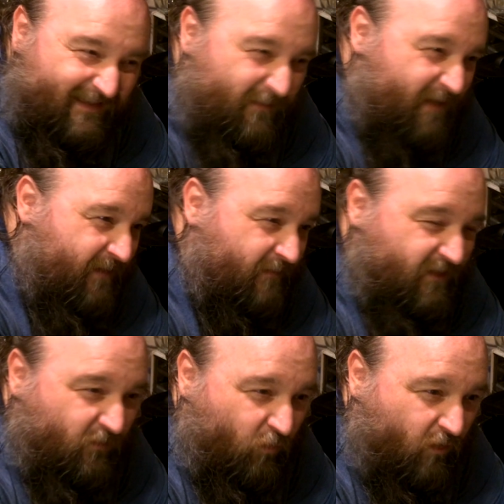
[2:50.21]
might be able
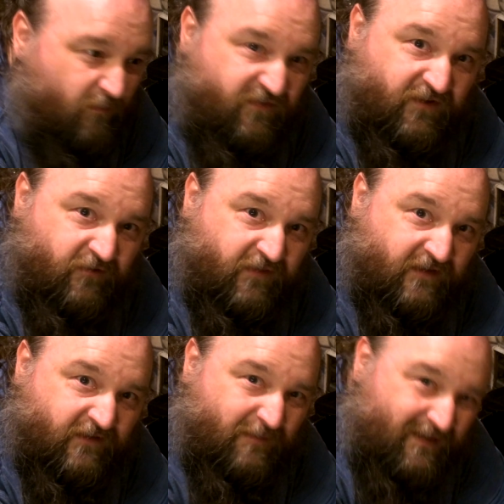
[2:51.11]
to warm a few
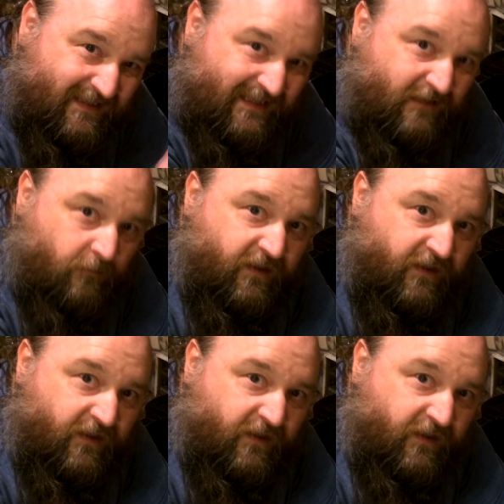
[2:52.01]
things up a little